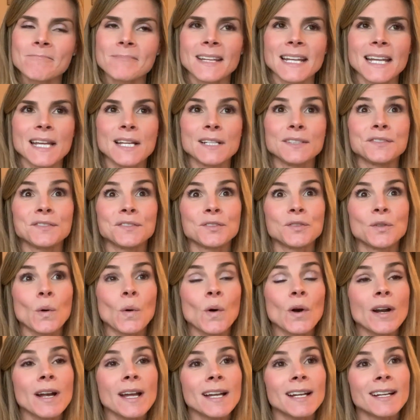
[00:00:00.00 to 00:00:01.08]

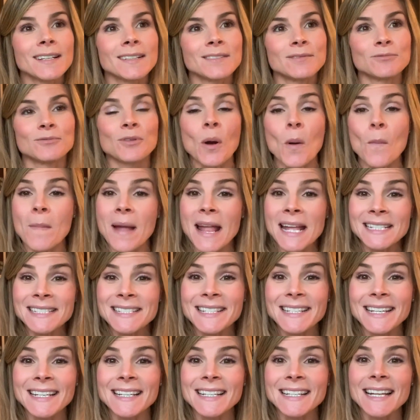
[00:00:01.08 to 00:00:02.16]
historic,
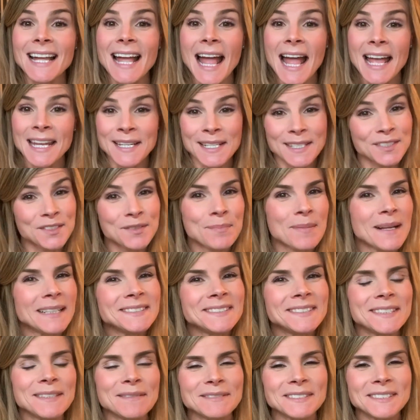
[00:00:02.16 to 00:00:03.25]
romantic, and
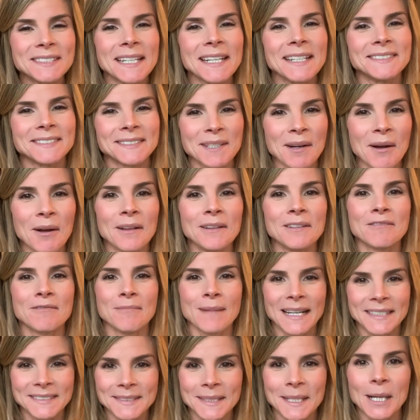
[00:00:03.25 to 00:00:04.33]
expensive cities in all of
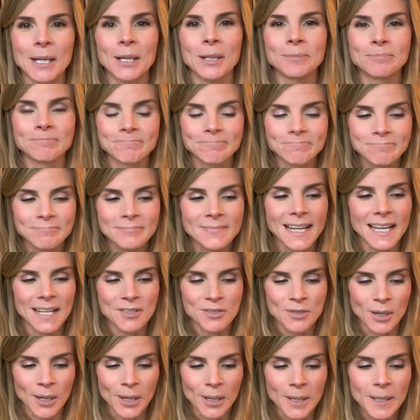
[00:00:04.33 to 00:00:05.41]
Mexico at
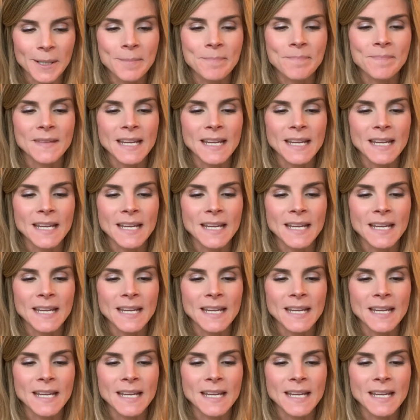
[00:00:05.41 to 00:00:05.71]
dark,